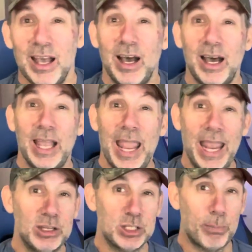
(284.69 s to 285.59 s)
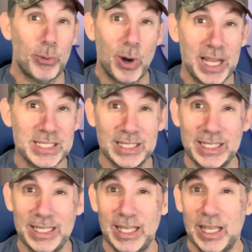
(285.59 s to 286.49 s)
Uh, and
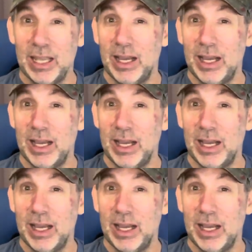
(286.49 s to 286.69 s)
surprisingly,